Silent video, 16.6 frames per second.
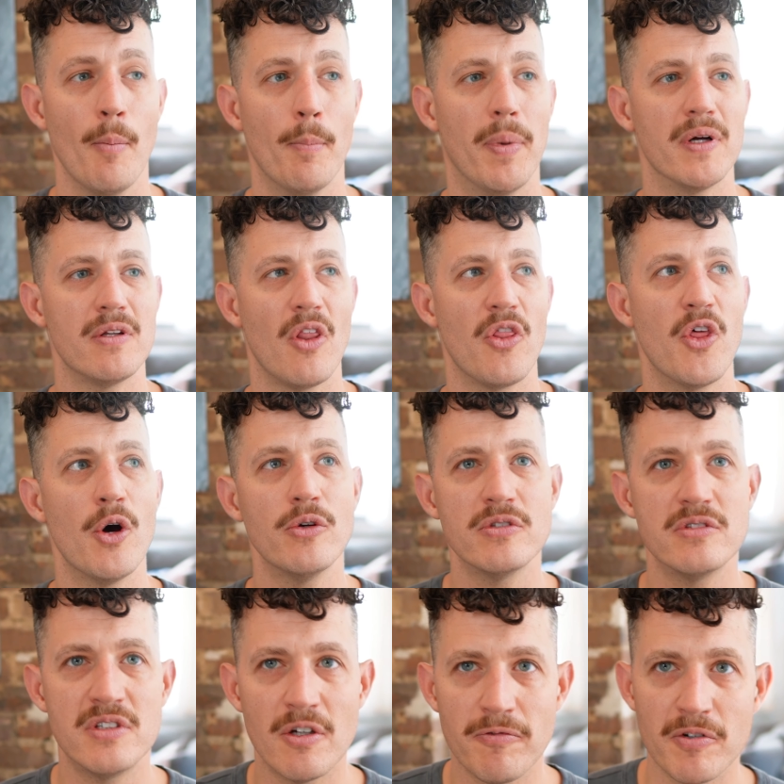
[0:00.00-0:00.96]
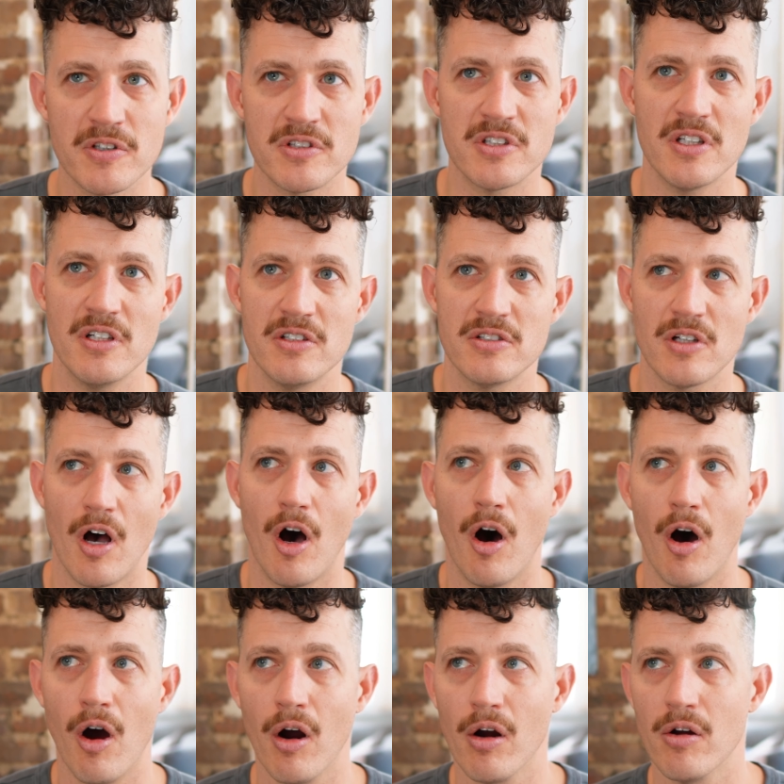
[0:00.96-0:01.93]
but those differences
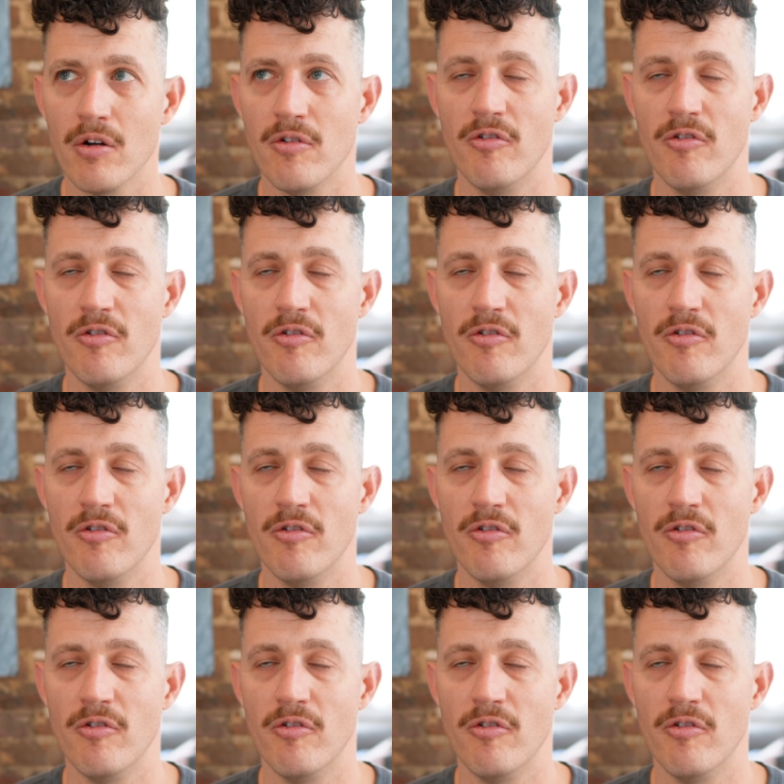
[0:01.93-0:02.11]
are